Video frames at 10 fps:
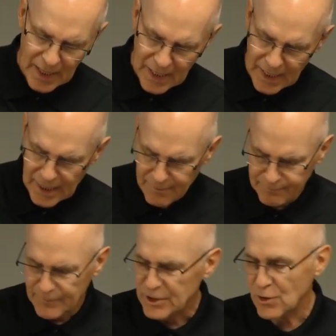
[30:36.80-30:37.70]

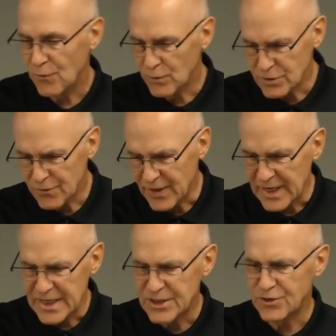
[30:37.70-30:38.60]
those are the
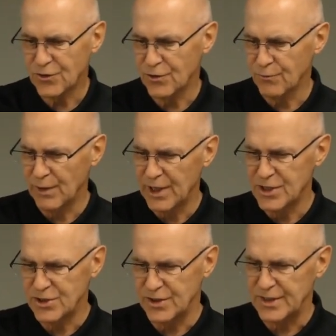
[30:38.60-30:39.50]
Eastern
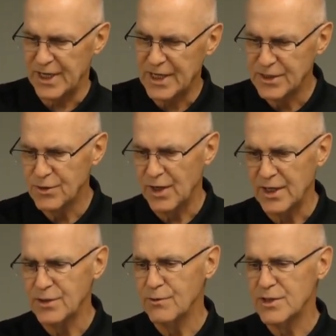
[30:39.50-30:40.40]
religions,
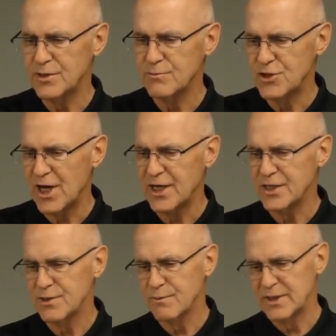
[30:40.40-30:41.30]
Hinduism,
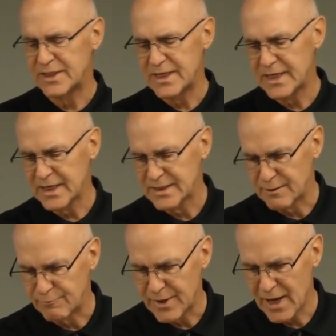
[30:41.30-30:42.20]
Jainism, and
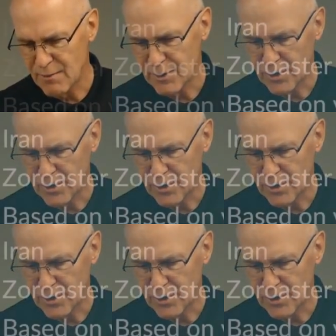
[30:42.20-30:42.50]
Sikhism. Now we